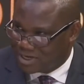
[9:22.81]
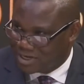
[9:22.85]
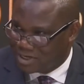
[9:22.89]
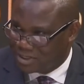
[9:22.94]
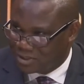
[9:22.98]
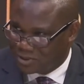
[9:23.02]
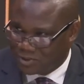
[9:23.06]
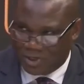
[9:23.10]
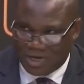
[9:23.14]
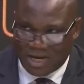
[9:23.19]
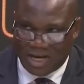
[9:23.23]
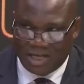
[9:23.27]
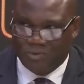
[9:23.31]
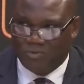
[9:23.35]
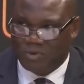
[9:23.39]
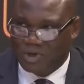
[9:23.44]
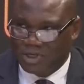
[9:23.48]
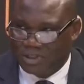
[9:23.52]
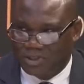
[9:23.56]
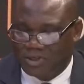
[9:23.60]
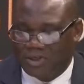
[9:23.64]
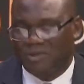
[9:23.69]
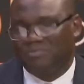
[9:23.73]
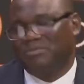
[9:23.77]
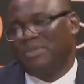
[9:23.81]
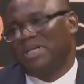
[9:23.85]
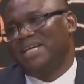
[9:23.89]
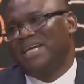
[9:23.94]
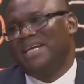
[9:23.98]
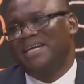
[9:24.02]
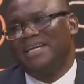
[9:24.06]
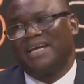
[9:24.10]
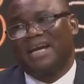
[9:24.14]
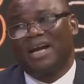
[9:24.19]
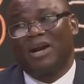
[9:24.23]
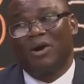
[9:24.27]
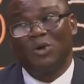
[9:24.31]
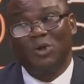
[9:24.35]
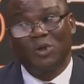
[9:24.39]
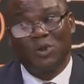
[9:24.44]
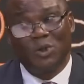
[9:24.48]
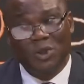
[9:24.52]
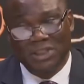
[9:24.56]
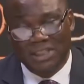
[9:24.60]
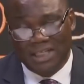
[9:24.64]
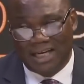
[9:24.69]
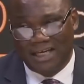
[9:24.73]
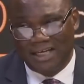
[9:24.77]
So that's what it does. But then there are
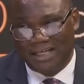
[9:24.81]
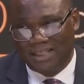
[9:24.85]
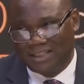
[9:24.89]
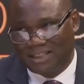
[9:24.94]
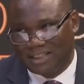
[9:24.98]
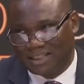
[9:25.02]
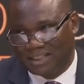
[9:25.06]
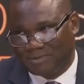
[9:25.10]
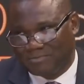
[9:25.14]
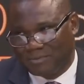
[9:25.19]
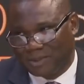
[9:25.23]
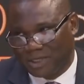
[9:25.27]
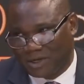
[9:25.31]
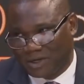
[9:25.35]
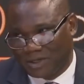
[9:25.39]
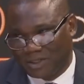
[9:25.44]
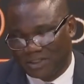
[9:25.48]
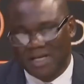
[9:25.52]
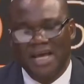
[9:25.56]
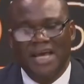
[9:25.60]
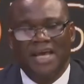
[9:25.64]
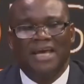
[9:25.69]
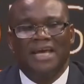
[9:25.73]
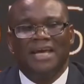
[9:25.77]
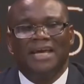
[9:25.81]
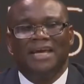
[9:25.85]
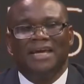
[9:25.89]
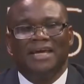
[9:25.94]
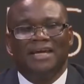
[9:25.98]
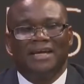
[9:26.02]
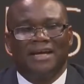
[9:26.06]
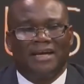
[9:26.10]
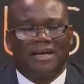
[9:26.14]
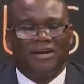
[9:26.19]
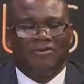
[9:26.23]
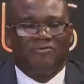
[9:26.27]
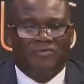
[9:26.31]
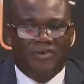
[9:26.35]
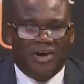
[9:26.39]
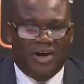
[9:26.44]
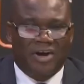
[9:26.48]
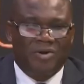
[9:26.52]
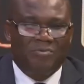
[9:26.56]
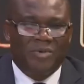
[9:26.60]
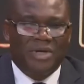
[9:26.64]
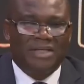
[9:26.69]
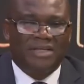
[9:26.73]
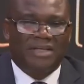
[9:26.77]
also challenges, because in an
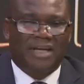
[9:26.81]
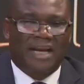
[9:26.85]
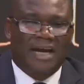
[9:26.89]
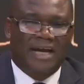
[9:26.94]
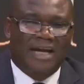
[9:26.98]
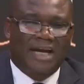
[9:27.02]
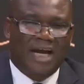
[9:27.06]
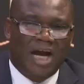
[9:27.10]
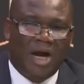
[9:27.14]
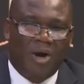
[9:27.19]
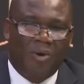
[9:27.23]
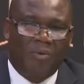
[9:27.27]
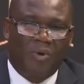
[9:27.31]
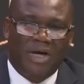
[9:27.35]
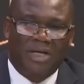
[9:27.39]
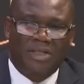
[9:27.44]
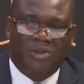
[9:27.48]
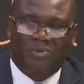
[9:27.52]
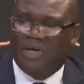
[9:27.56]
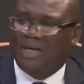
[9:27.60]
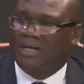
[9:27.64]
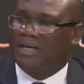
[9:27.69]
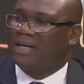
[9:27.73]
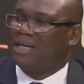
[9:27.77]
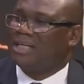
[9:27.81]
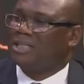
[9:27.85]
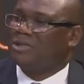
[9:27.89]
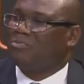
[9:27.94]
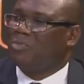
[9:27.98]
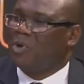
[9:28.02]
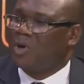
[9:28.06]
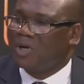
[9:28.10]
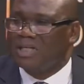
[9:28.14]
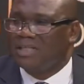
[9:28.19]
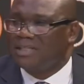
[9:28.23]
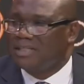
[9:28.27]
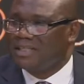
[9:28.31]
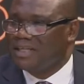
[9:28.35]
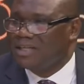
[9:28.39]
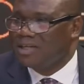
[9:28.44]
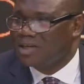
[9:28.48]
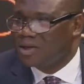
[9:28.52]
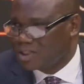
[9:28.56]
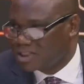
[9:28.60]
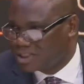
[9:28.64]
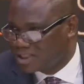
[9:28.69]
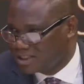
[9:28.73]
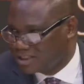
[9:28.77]
environment like ours, where there is policy
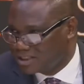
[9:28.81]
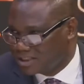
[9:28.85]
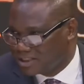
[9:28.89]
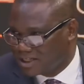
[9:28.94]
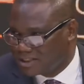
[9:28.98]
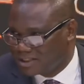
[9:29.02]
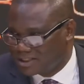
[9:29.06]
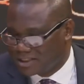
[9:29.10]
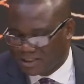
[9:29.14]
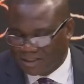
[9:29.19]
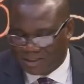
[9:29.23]
inconsistency.